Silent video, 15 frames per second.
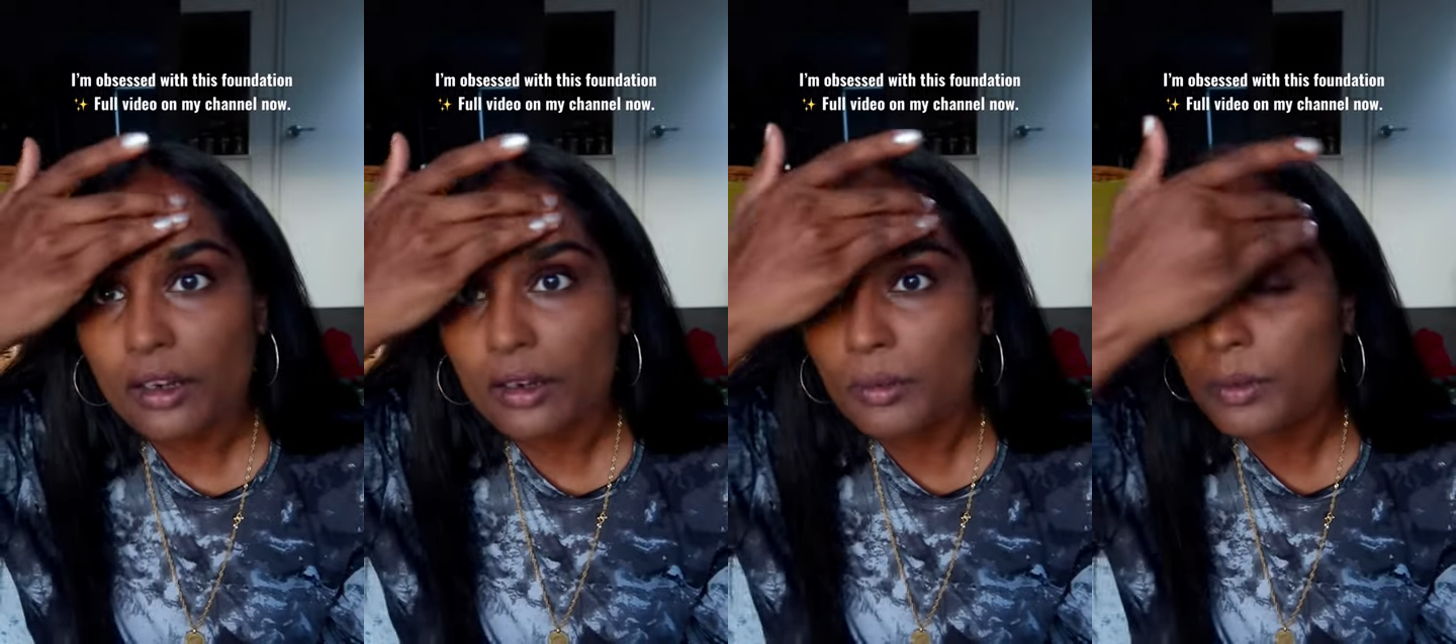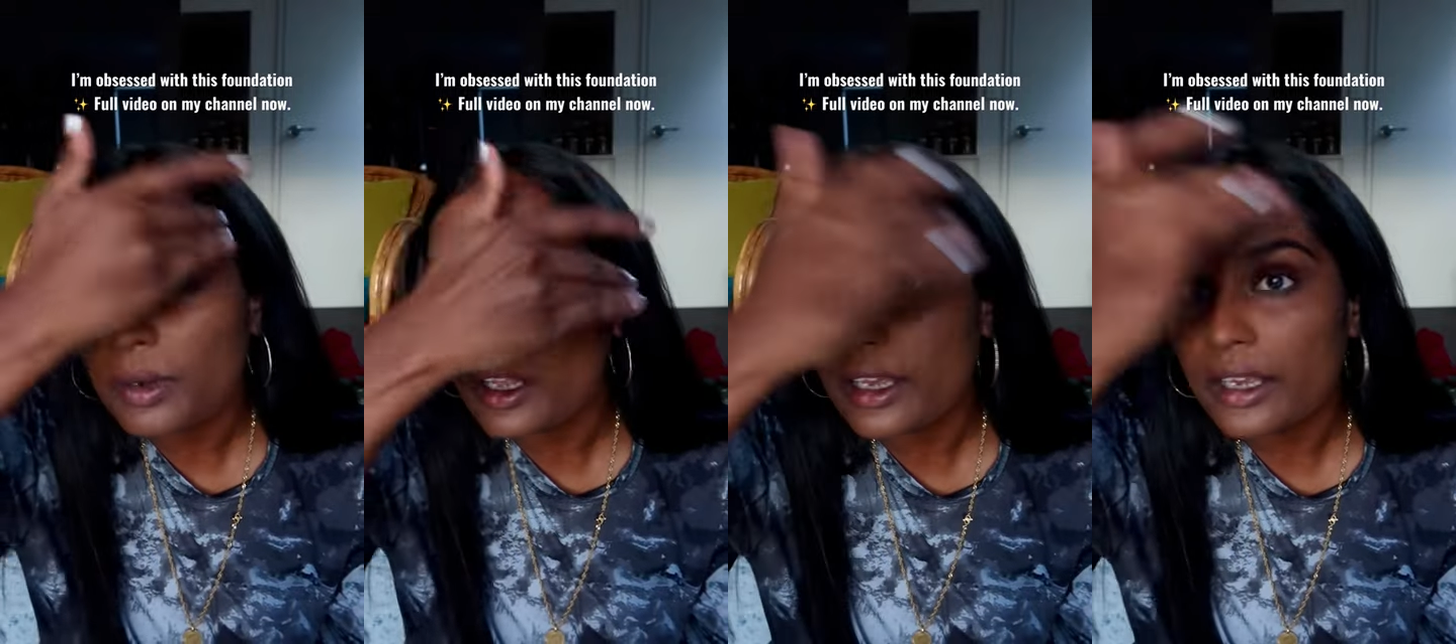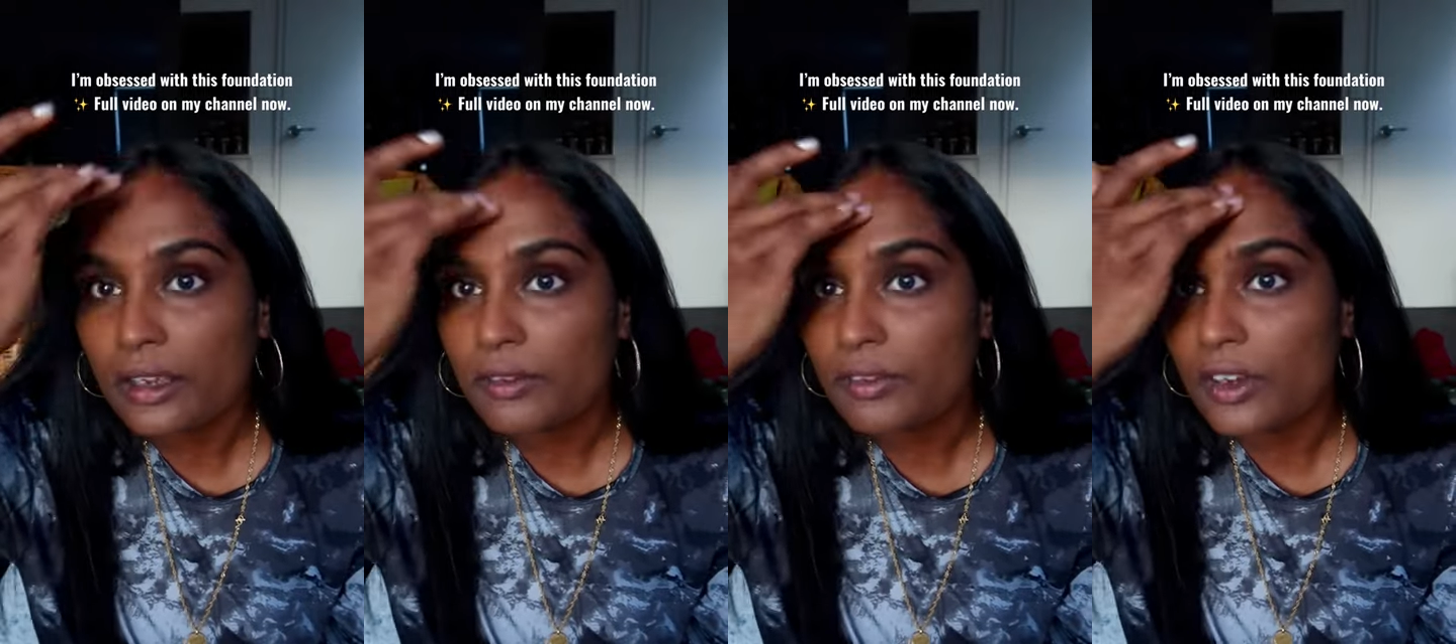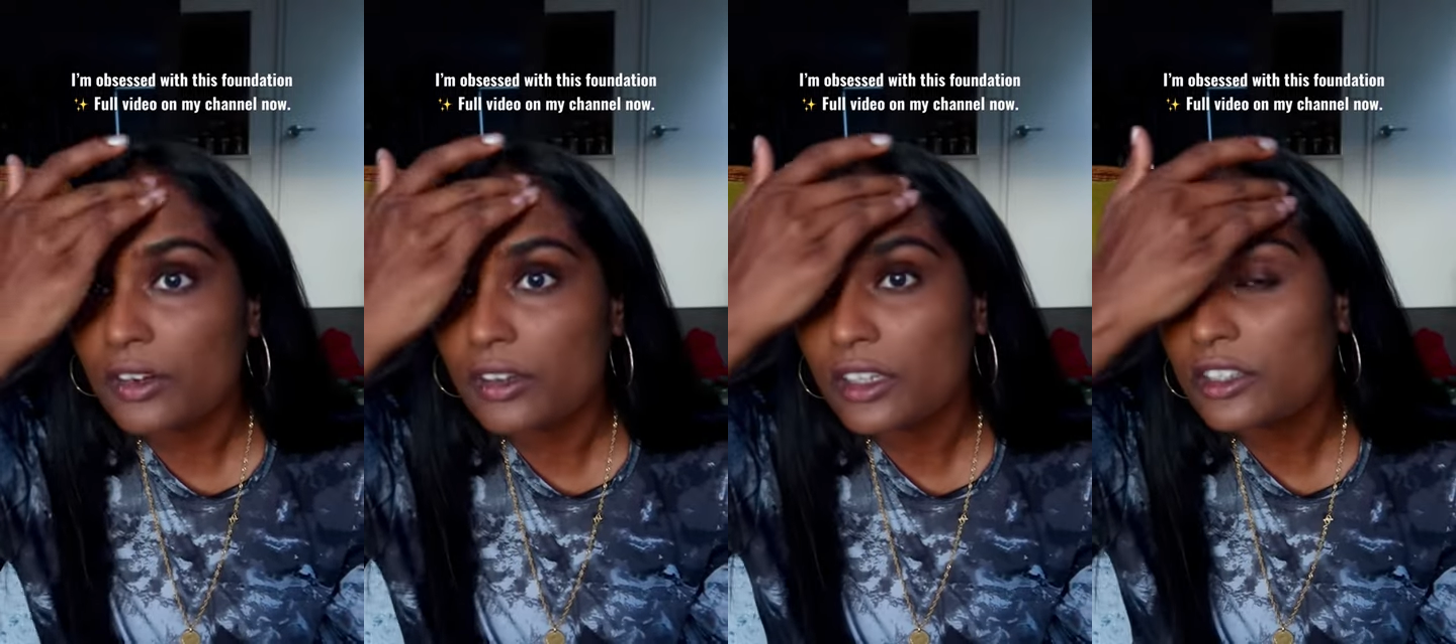applying
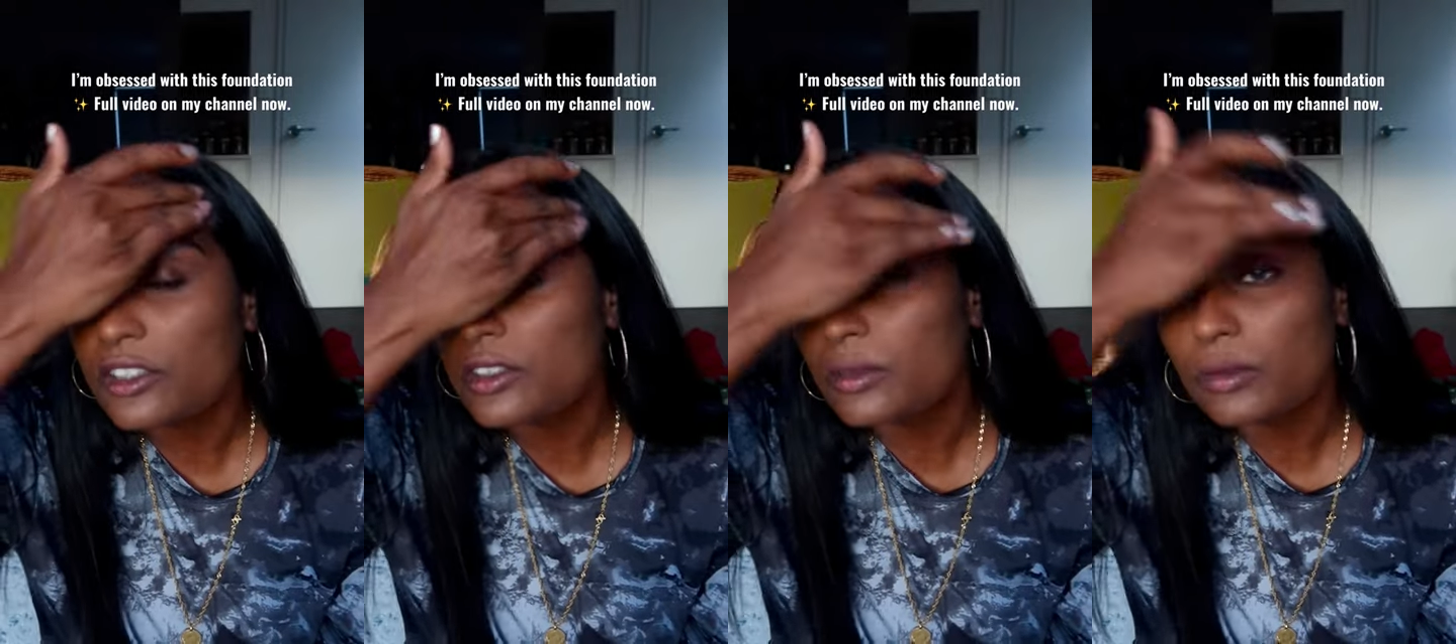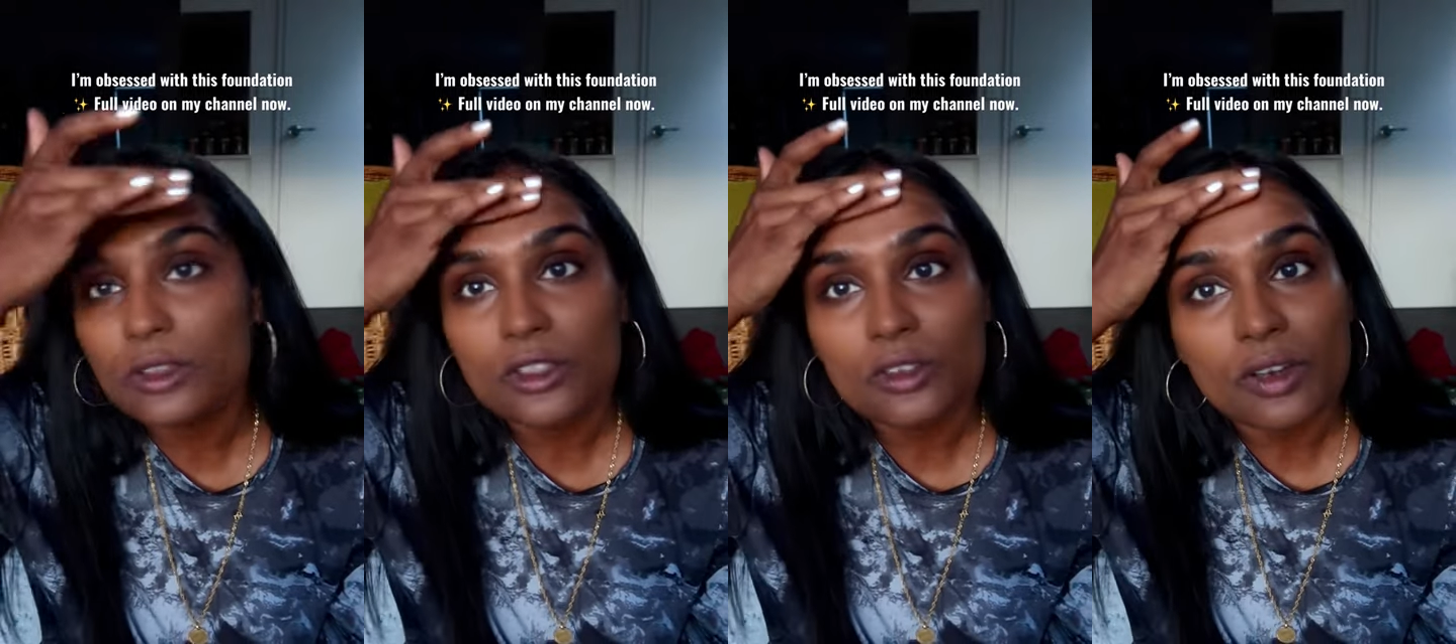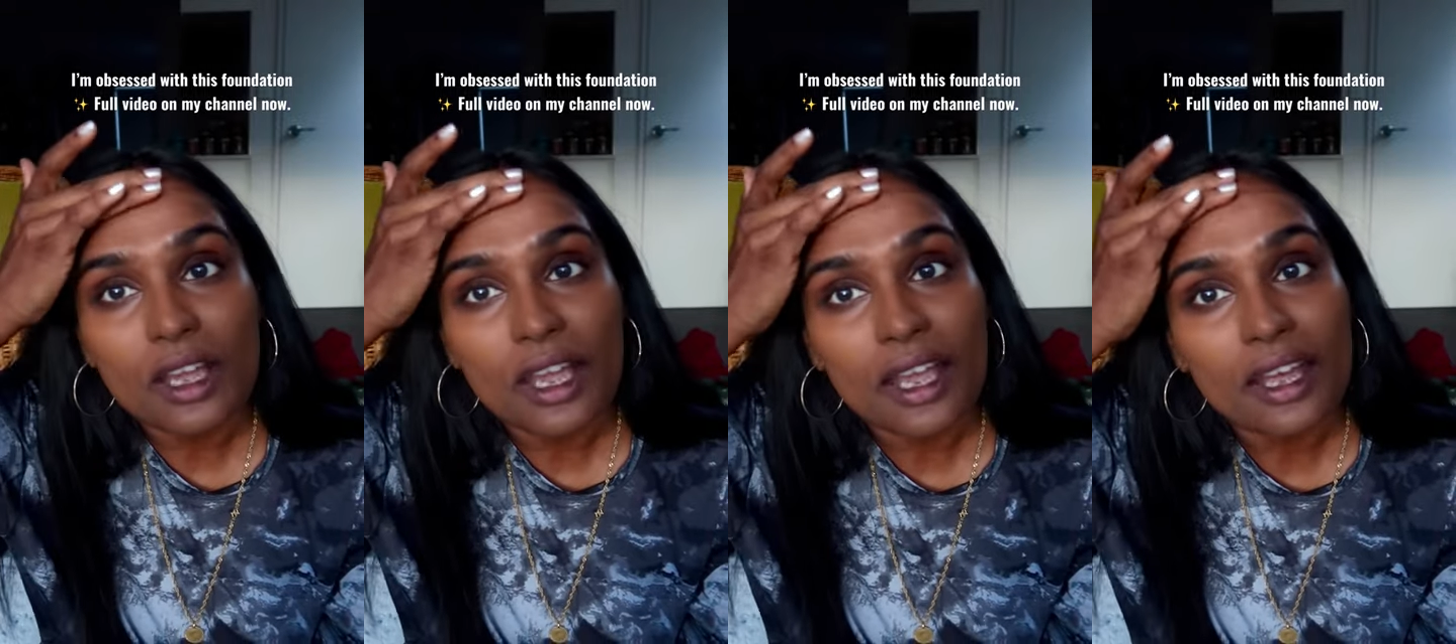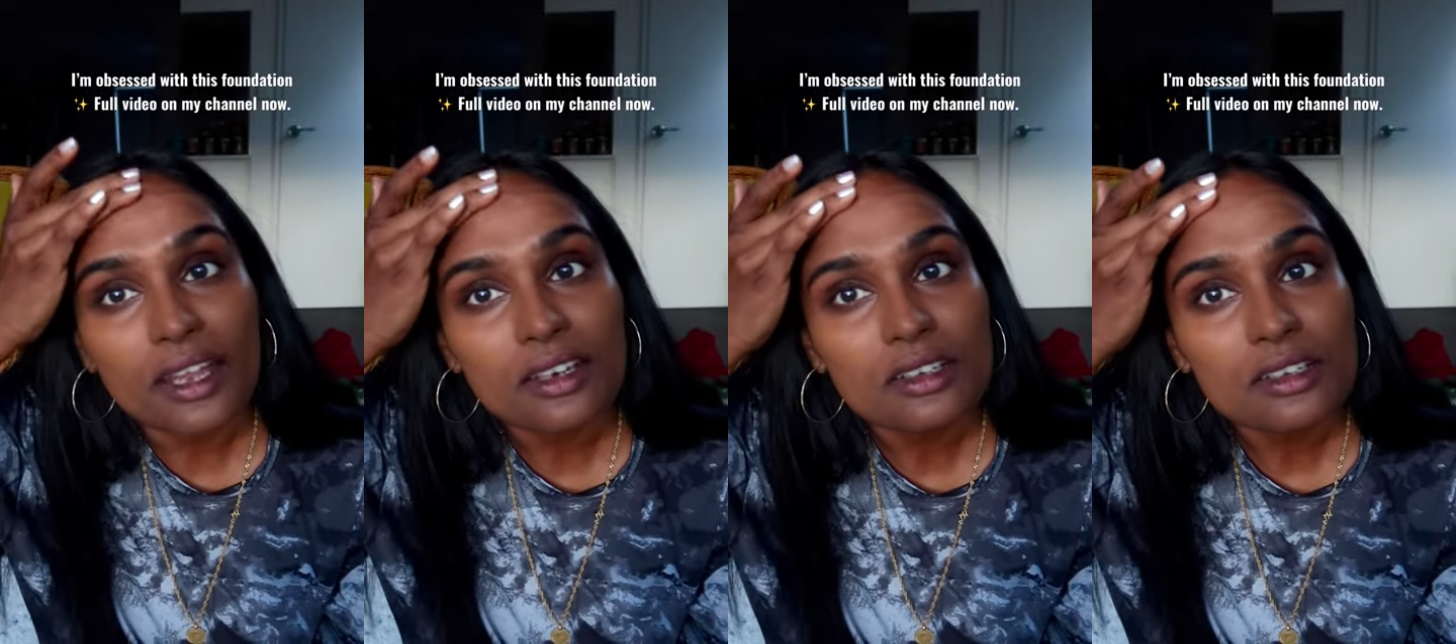foundation with your
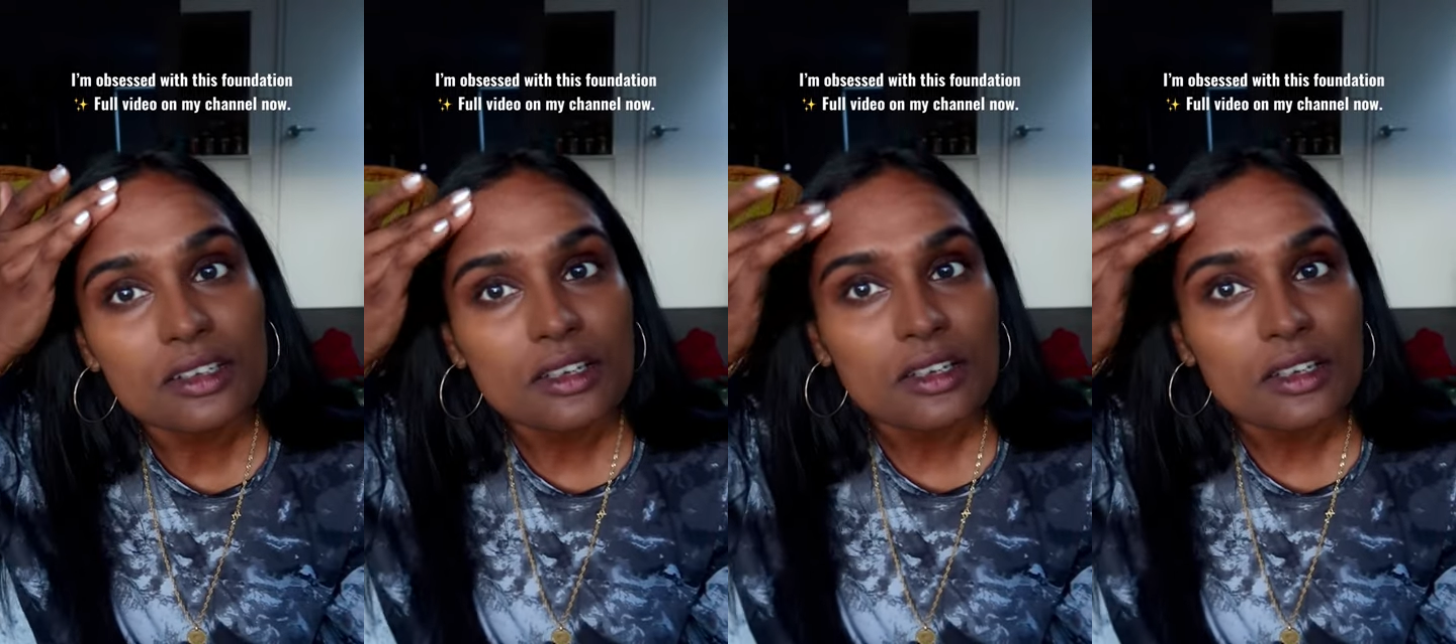hand.